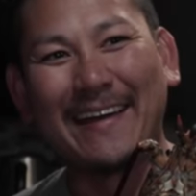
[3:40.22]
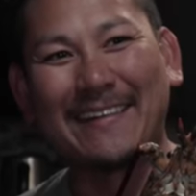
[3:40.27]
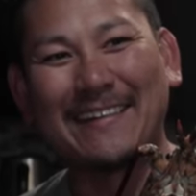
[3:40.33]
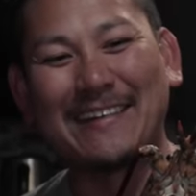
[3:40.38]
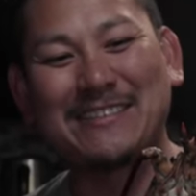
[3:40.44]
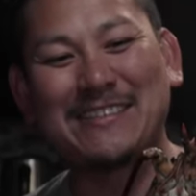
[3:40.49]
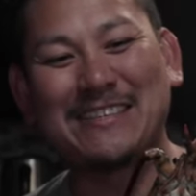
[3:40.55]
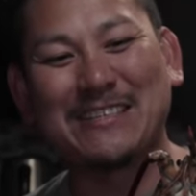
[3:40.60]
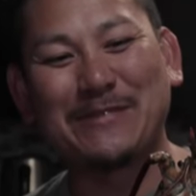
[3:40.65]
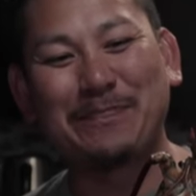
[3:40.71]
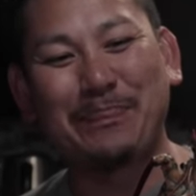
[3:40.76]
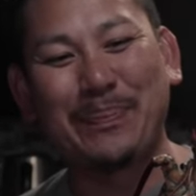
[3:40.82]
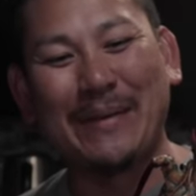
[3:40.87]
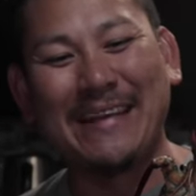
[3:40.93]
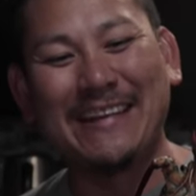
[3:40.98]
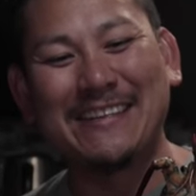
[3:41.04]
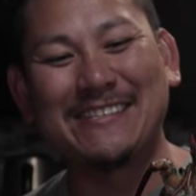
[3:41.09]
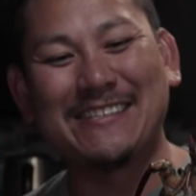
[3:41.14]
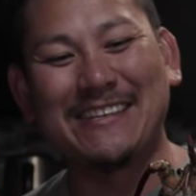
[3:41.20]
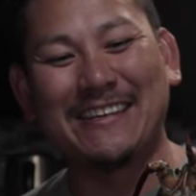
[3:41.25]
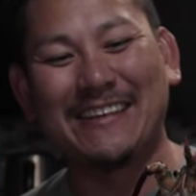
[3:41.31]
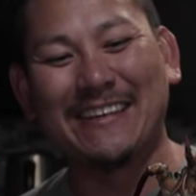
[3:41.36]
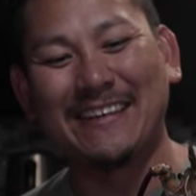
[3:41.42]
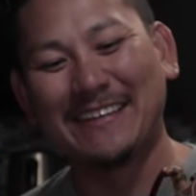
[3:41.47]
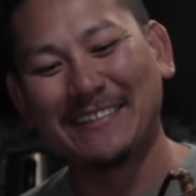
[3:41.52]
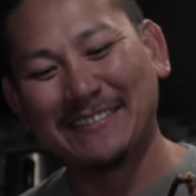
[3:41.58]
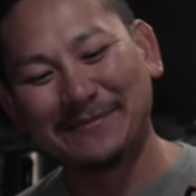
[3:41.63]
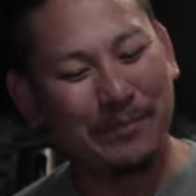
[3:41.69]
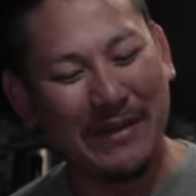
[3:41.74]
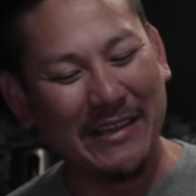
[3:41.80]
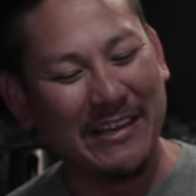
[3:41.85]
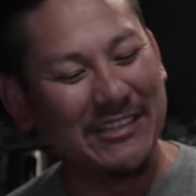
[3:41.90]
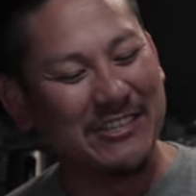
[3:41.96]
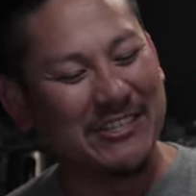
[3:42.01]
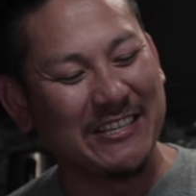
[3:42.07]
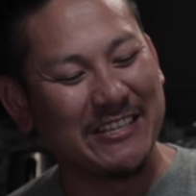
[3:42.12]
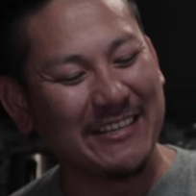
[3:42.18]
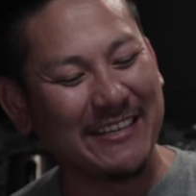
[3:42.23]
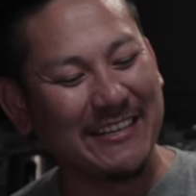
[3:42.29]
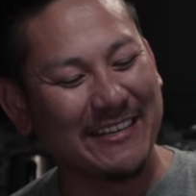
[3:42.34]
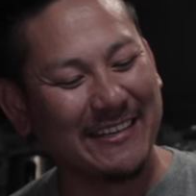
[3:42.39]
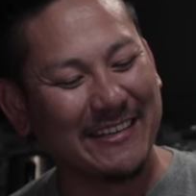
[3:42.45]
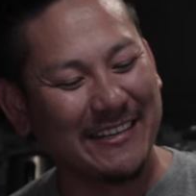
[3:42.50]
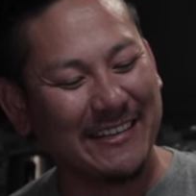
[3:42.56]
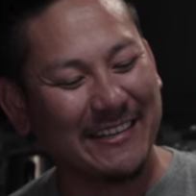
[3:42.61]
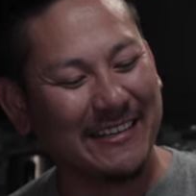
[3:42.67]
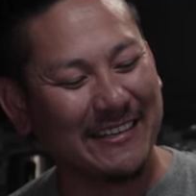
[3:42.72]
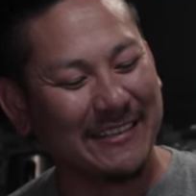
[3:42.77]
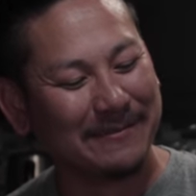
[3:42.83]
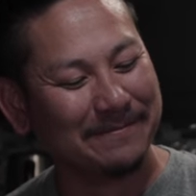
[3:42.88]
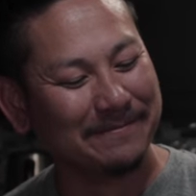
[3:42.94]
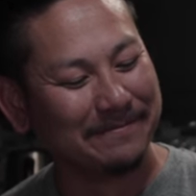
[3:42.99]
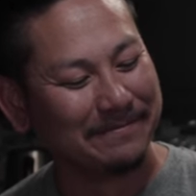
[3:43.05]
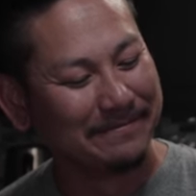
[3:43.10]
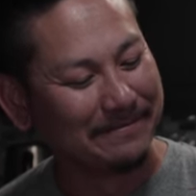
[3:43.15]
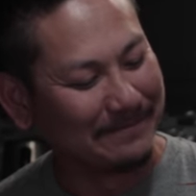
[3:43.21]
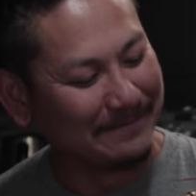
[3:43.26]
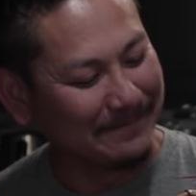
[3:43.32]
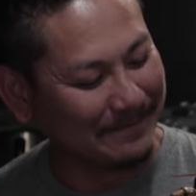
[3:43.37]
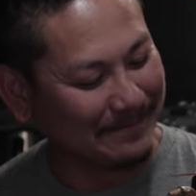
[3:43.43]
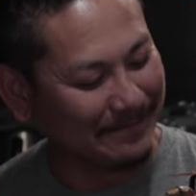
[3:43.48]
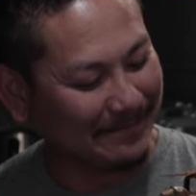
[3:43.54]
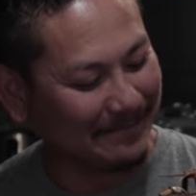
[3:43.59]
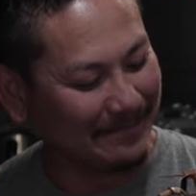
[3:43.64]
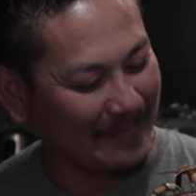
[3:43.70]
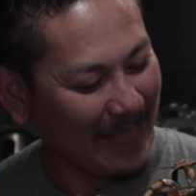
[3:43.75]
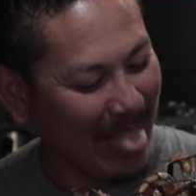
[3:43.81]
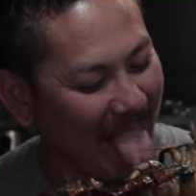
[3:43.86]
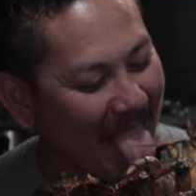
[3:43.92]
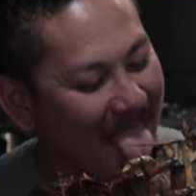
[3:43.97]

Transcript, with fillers: And this is Pinchy. Pinchy good. Mm.